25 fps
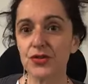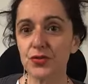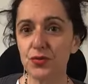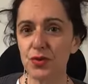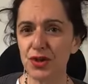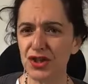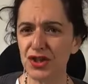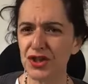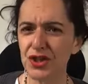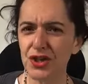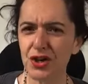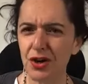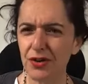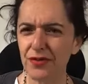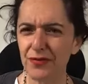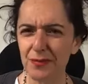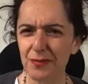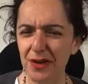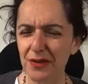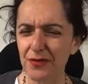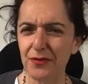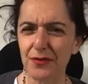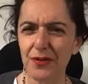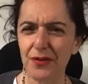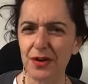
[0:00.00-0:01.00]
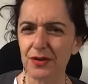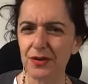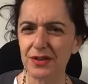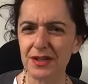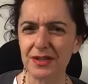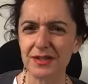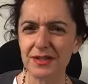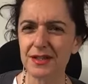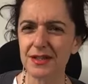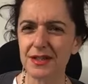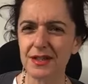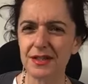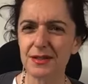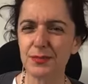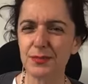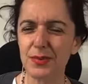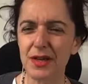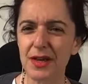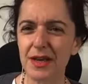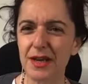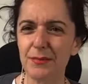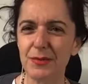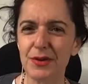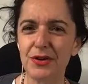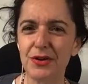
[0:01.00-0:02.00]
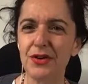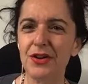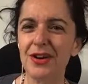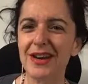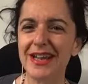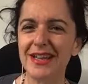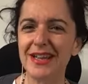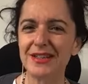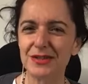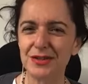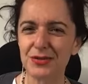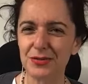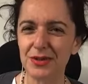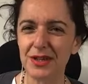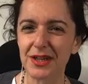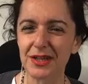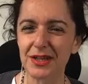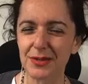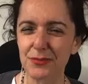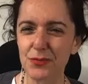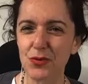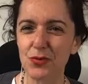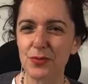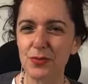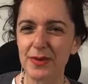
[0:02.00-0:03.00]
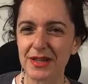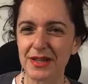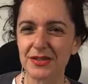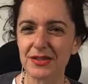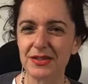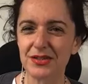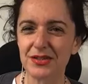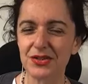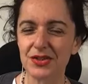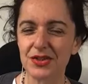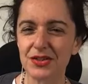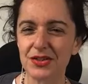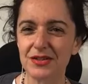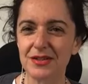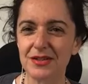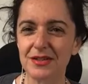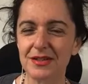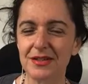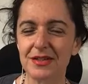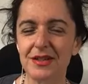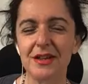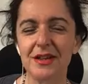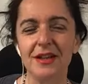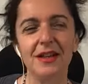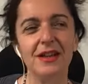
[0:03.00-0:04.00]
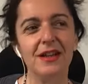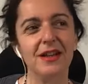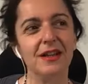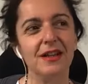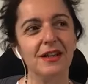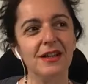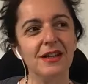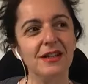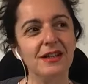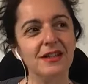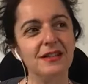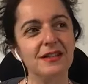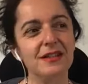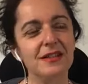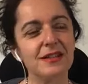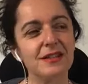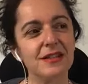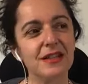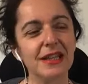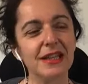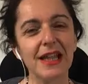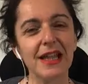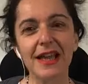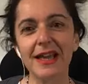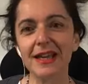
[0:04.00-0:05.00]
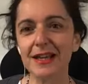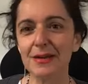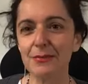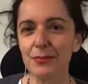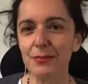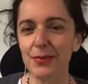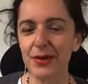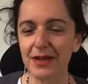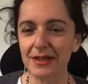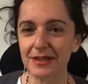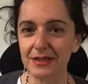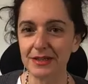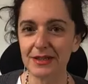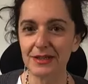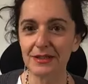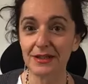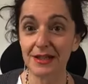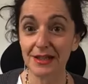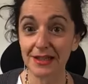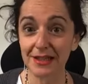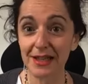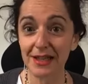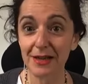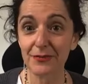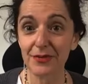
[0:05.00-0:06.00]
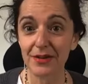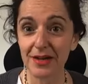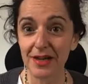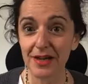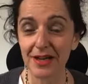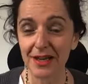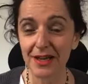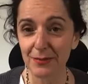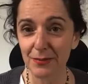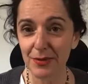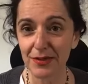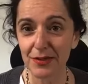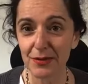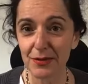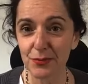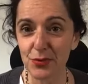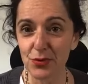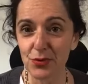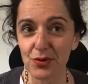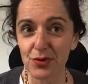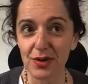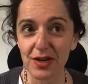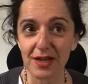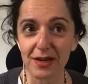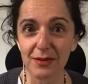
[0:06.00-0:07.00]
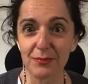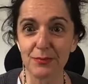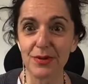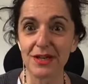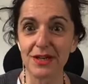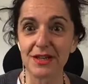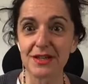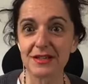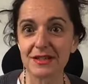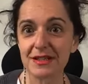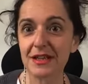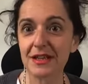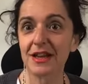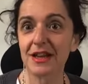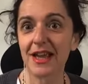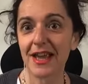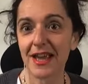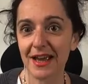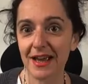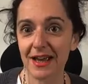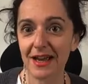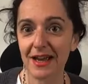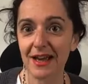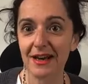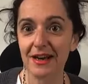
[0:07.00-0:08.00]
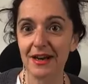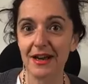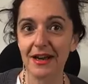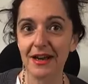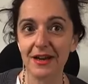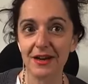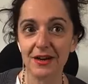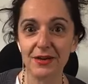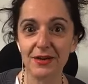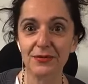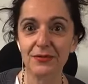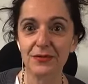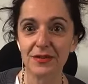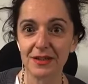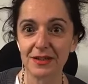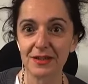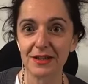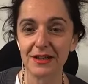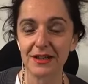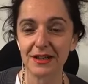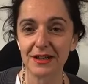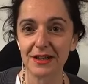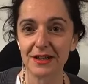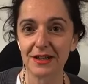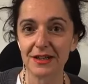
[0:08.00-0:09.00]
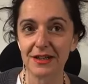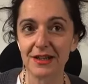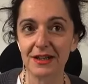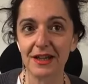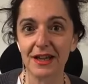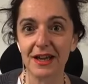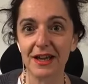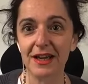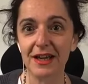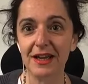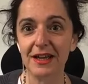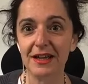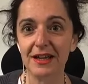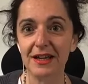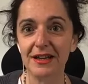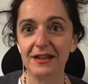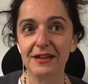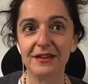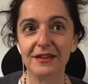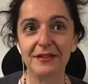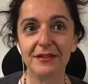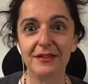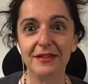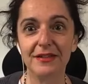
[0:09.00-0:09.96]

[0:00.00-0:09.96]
switching off my phone at 6 p.m. and not answering any more messages. Yeah. It's laying in bed till 11 a.m. in the morning because I can and I feel like it. And